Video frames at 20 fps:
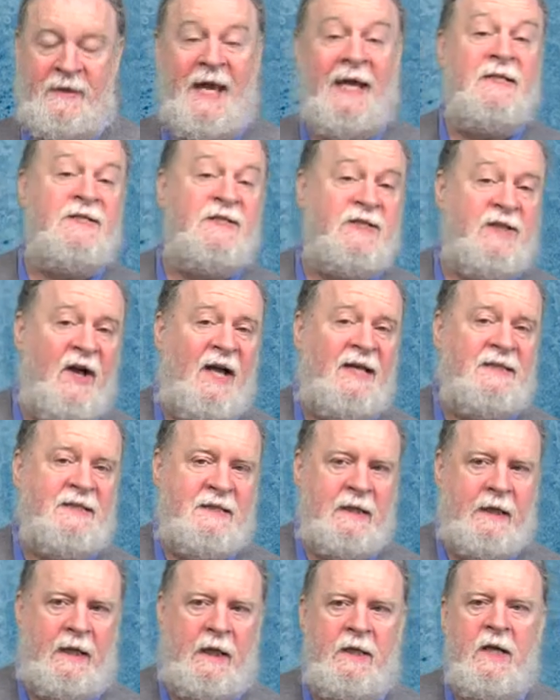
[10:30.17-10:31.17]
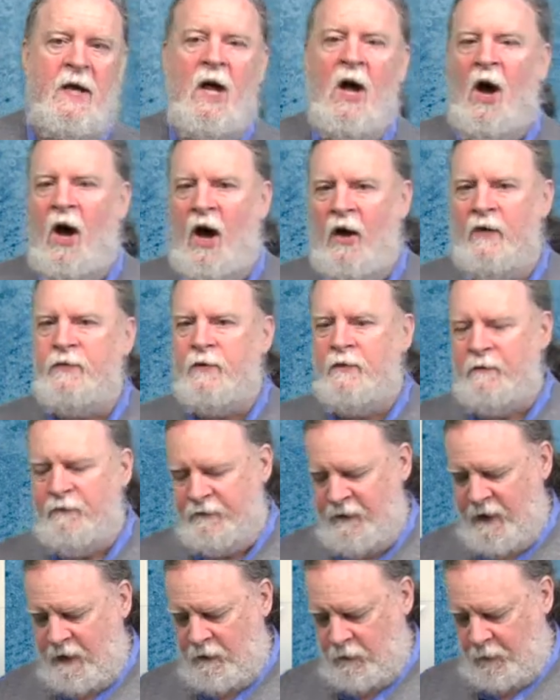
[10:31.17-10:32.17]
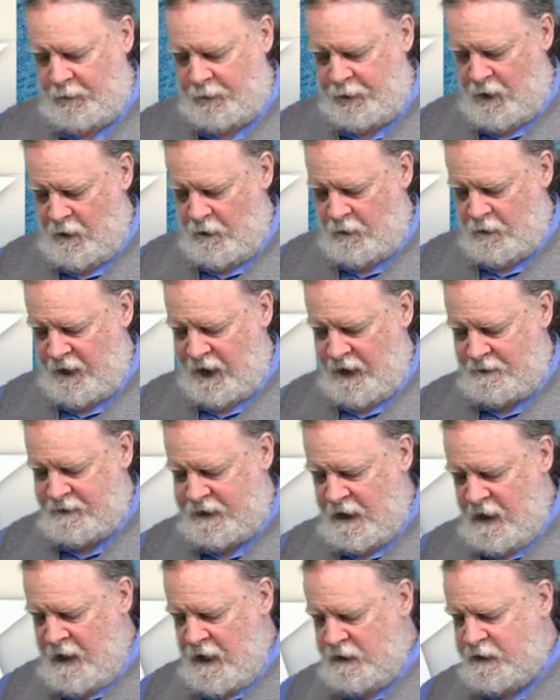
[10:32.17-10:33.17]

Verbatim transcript: that is, cuts in other federal programs.